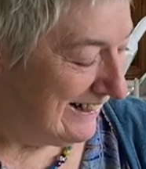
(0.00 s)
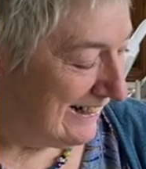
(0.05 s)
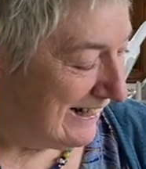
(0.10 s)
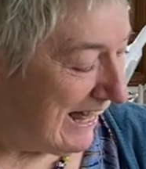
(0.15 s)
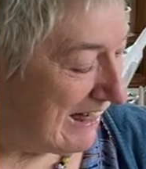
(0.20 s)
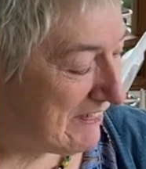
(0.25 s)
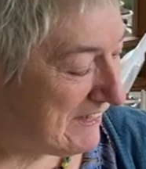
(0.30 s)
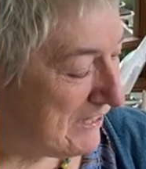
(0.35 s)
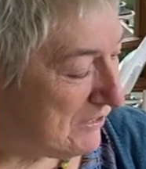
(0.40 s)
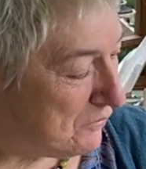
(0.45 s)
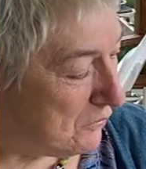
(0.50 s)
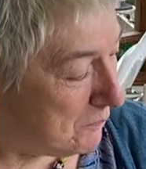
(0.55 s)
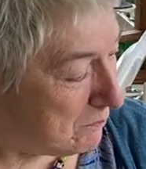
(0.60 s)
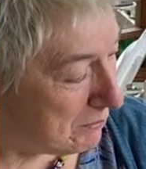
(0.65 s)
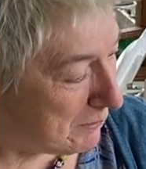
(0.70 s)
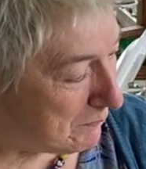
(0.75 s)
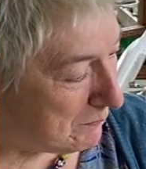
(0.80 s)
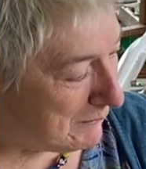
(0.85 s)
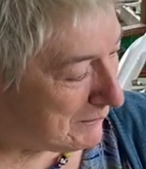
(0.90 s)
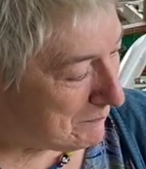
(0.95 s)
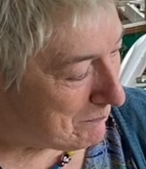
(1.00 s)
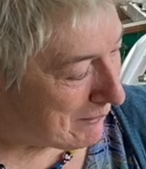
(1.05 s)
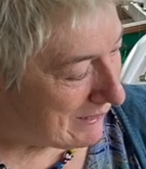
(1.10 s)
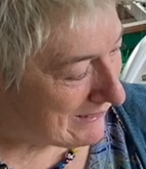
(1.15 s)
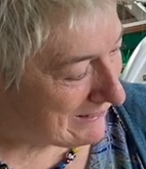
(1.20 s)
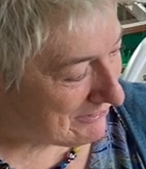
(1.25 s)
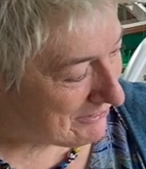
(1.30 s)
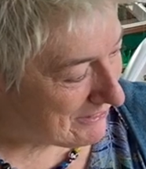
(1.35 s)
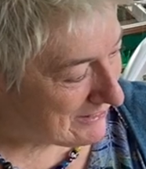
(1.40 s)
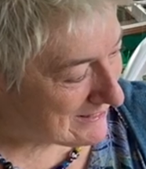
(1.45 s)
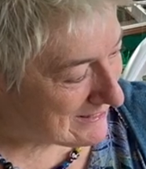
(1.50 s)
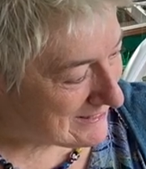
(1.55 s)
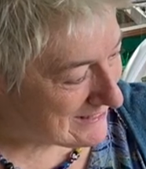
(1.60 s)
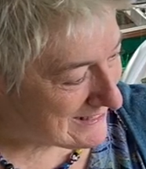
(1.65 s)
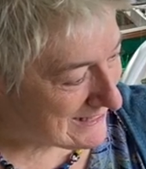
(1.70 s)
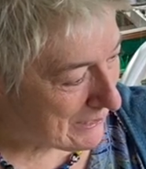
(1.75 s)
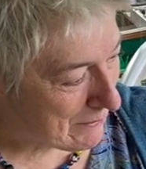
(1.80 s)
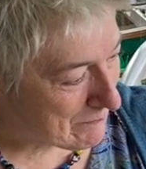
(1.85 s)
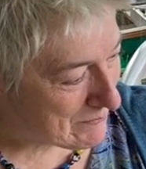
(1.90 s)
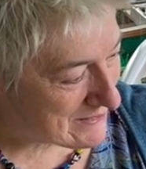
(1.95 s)
I think you're probably better at
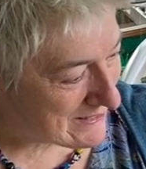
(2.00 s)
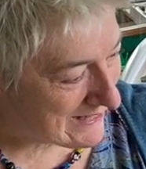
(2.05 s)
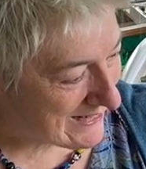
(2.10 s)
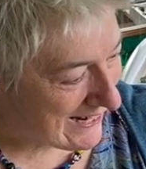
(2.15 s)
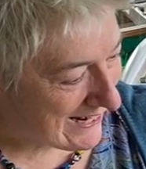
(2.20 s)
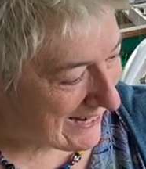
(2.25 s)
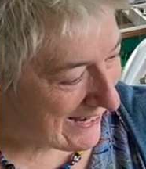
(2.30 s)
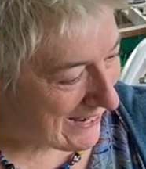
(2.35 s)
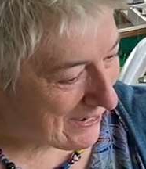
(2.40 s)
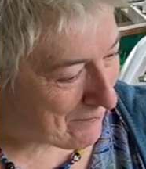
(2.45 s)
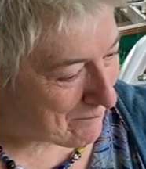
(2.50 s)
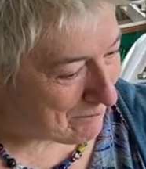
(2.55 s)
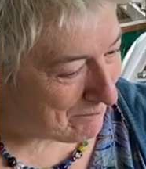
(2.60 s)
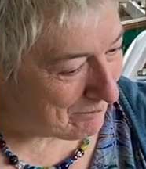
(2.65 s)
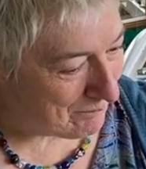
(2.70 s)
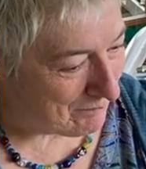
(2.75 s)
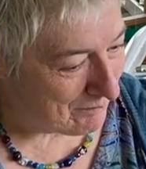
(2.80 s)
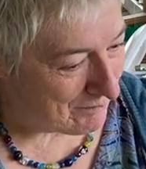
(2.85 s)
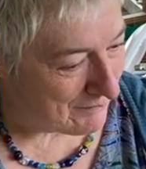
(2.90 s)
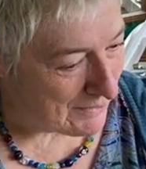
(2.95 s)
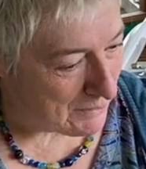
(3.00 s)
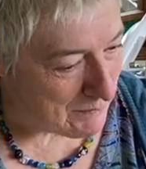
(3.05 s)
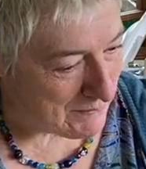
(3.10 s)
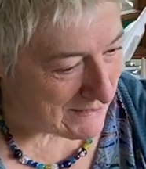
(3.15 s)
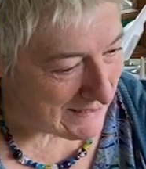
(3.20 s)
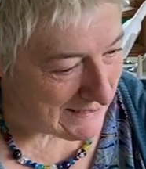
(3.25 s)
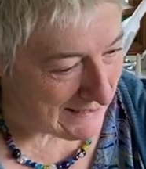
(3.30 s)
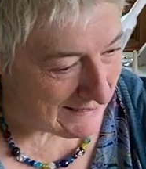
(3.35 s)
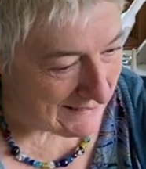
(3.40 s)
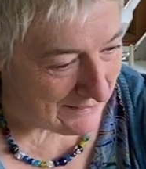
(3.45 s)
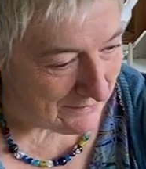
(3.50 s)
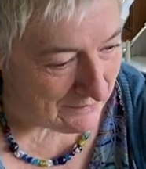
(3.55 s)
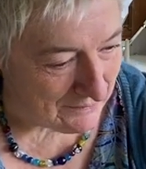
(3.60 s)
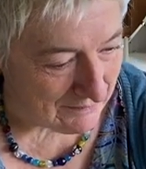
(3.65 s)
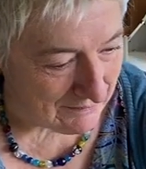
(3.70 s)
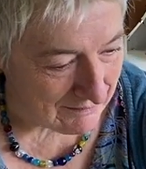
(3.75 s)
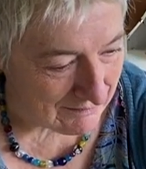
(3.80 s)
zips than I am. Come say hello.